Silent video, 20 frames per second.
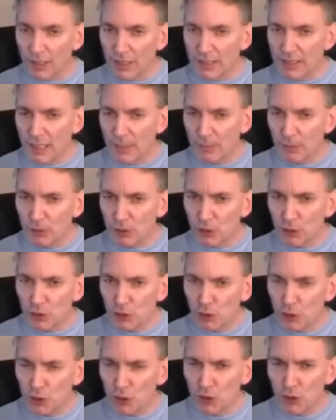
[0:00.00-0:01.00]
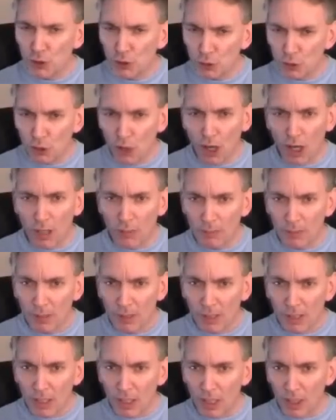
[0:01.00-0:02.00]
And the temperature shouldn't drop
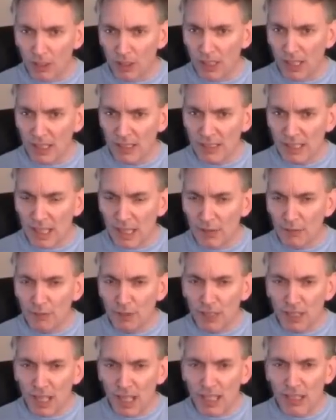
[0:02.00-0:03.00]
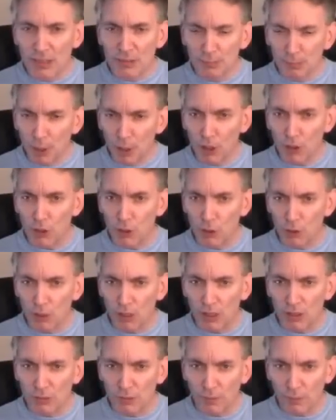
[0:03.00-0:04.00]
unless every last
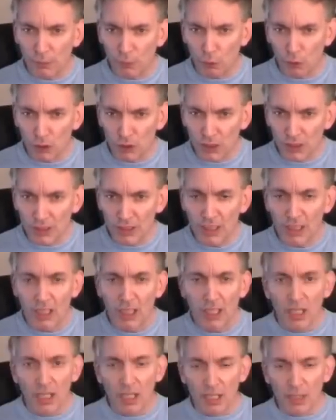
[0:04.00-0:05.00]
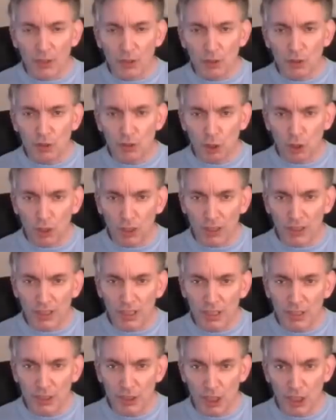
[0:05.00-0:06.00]
molecule has frozen into
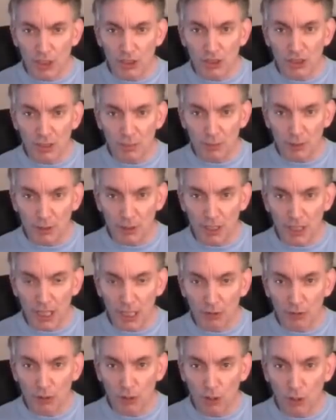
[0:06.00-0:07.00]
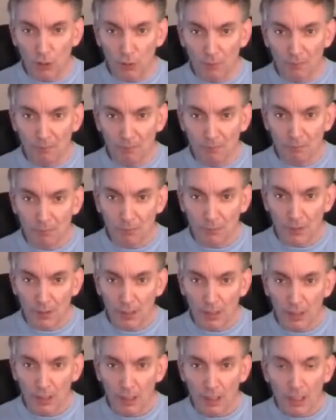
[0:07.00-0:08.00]
solid tertiary butyl alcohol.
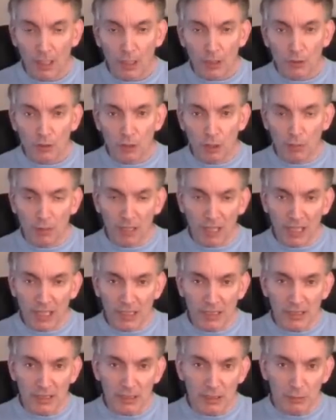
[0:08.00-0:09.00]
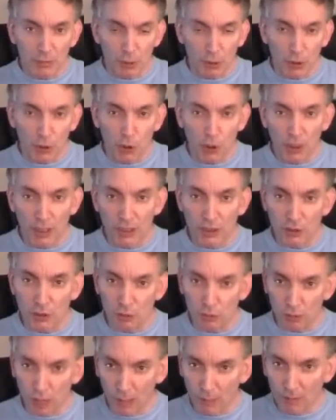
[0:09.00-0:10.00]
Trouble is, we're cooling
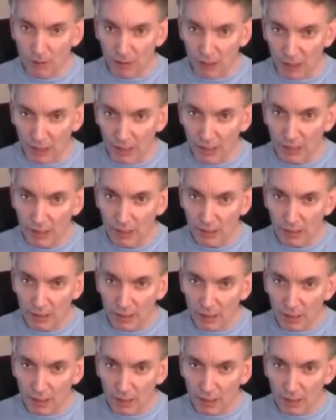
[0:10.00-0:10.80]
so rapidly